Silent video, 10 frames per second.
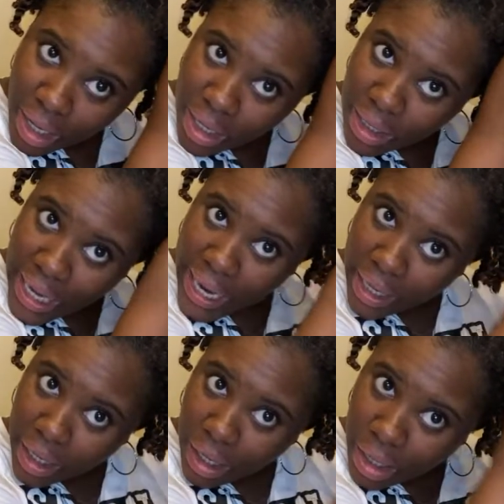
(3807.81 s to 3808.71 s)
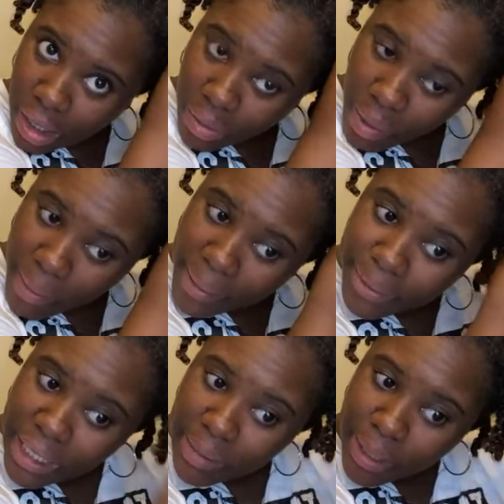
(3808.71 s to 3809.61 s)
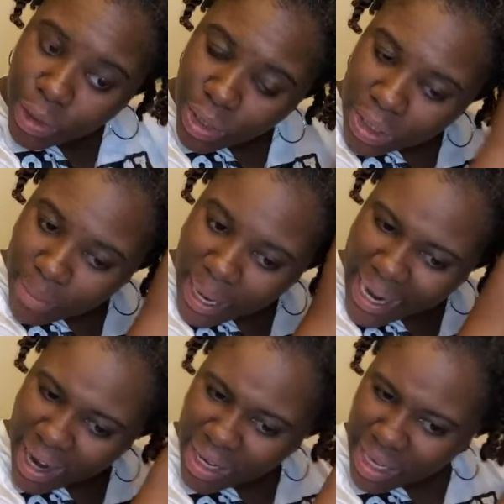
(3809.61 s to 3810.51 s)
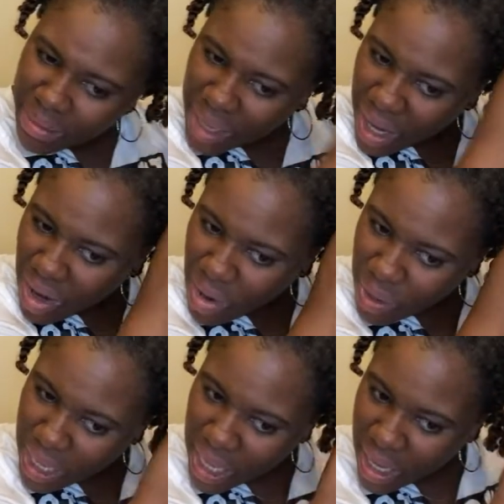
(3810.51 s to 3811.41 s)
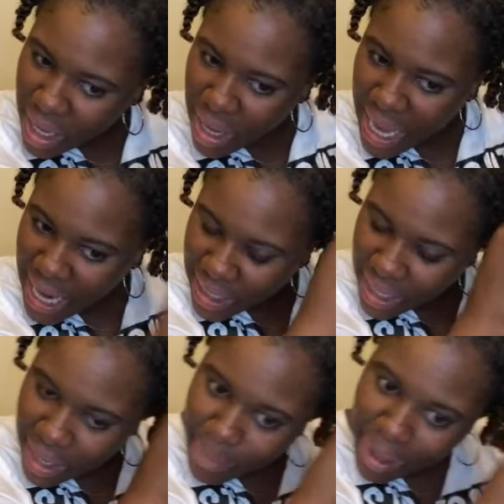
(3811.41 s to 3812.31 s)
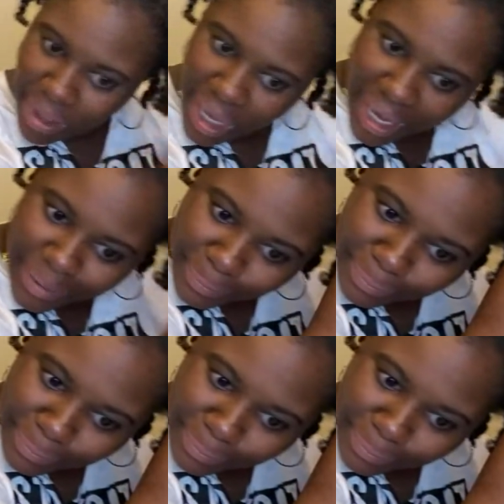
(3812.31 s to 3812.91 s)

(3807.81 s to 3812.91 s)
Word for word: Like um, when people see me twisting my hair, and I'm like, oh yeah, I ain't think about that.